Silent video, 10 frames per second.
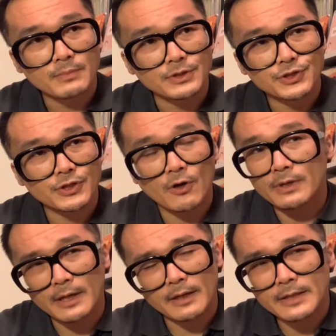shown,
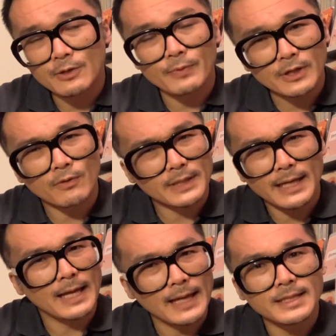and indeed we don't
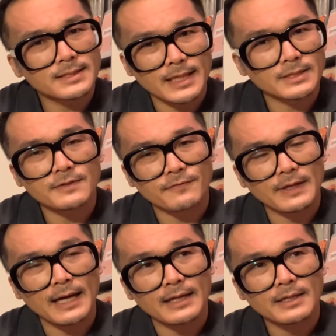get any sense of
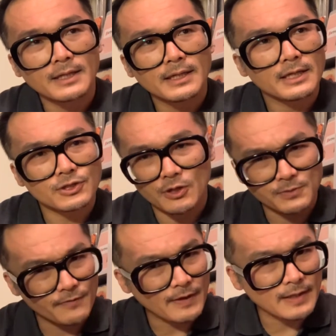that in terms
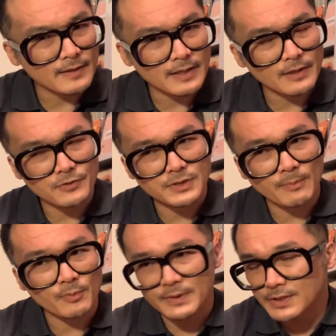of any of the other
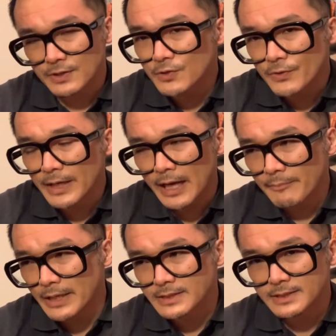supplements, including, I
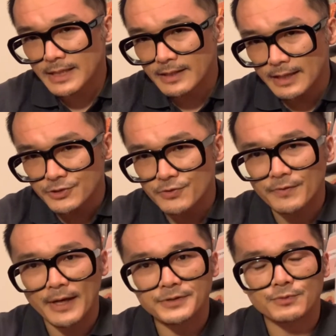might say, that
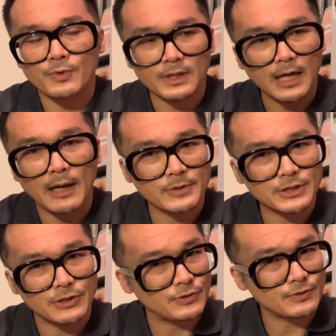2001
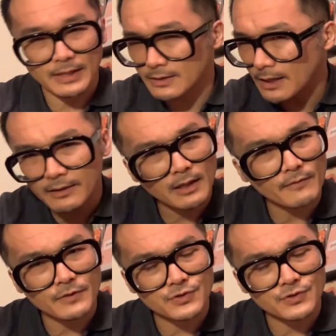commentary track. Nothing of the